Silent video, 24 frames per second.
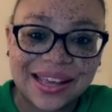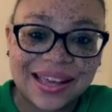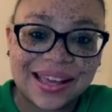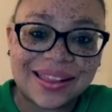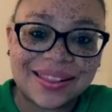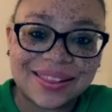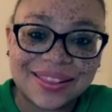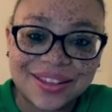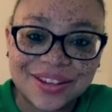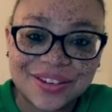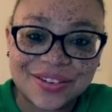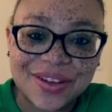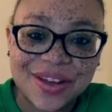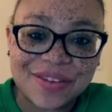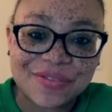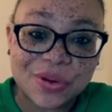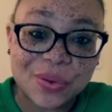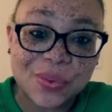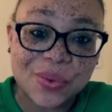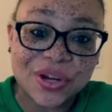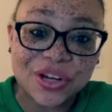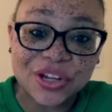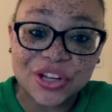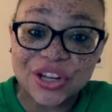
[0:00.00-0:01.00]
Hello
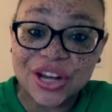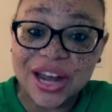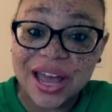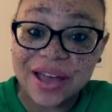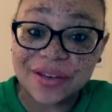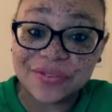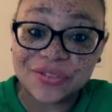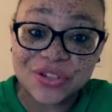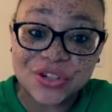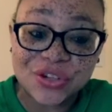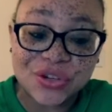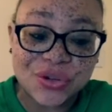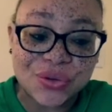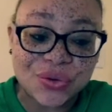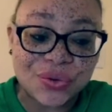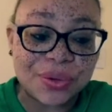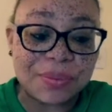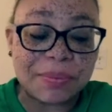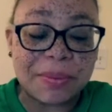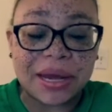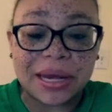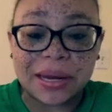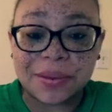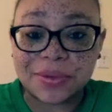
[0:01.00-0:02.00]
everyone, good
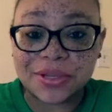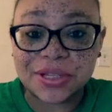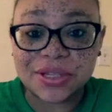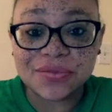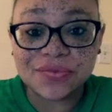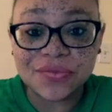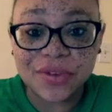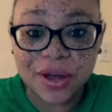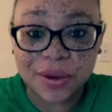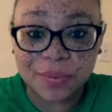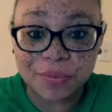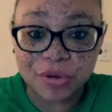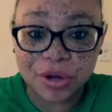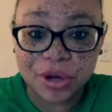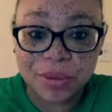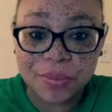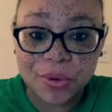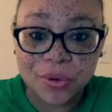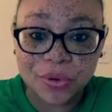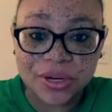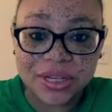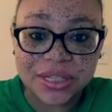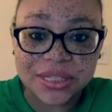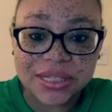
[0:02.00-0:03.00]
afternoon. My name is Vaughn
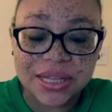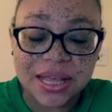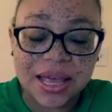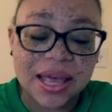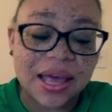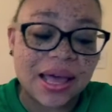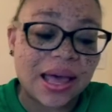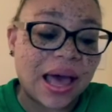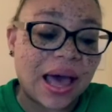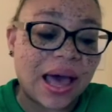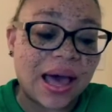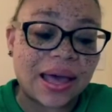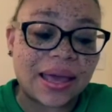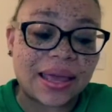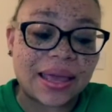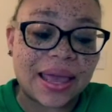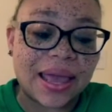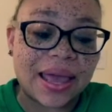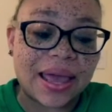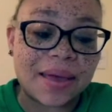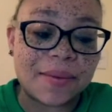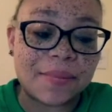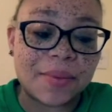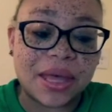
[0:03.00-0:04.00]
Ramones. I
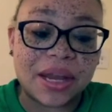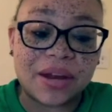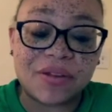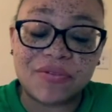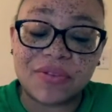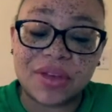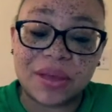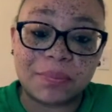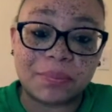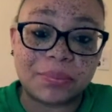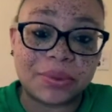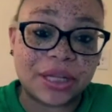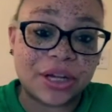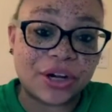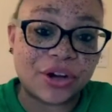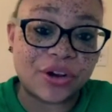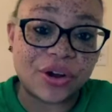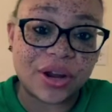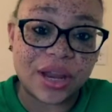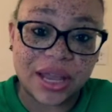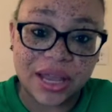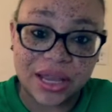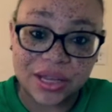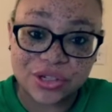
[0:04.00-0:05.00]
am an event
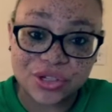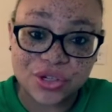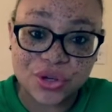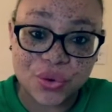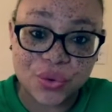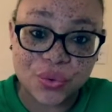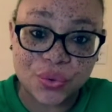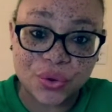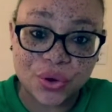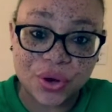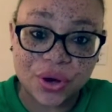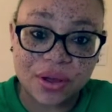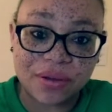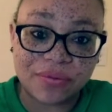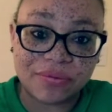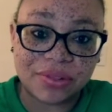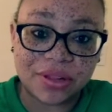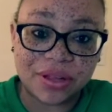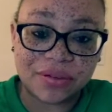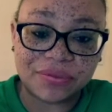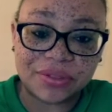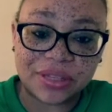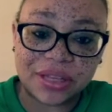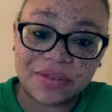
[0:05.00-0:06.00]
planner and owner of
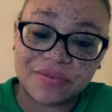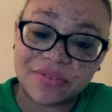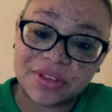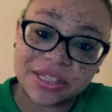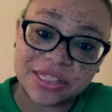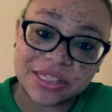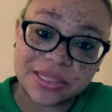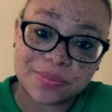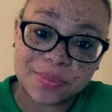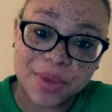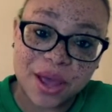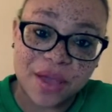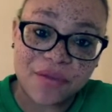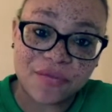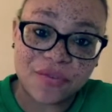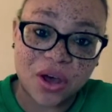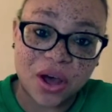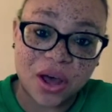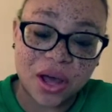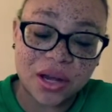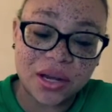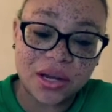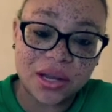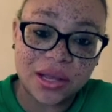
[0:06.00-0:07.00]
Lovely Events by
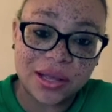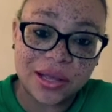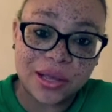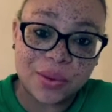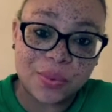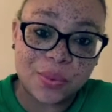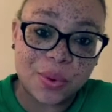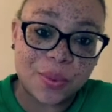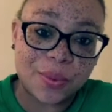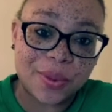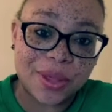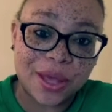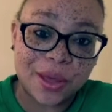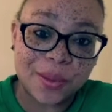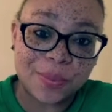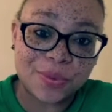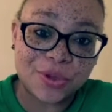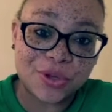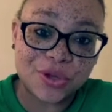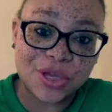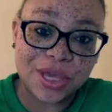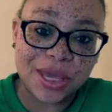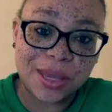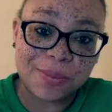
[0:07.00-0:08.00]
Vaughn, where we help
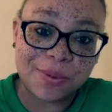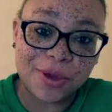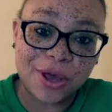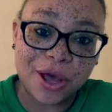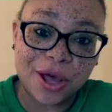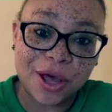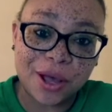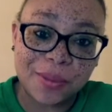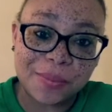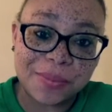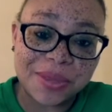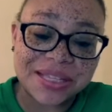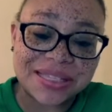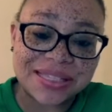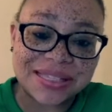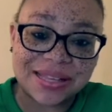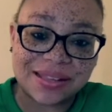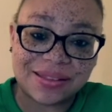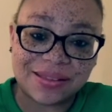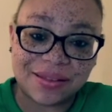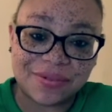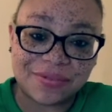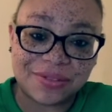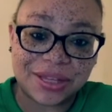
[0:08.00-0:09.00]
you keep calm,
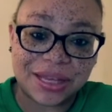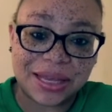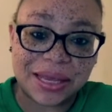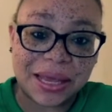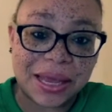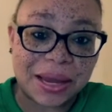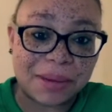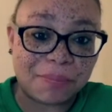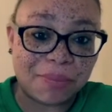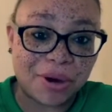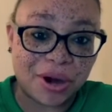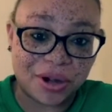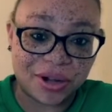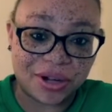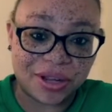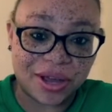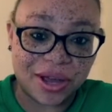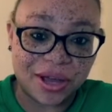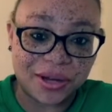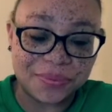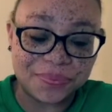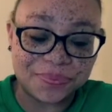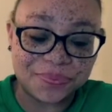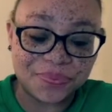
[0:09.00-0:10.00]
stay lovely, and party
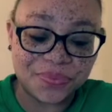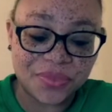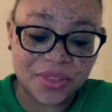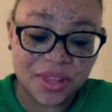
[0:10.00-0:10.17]
on.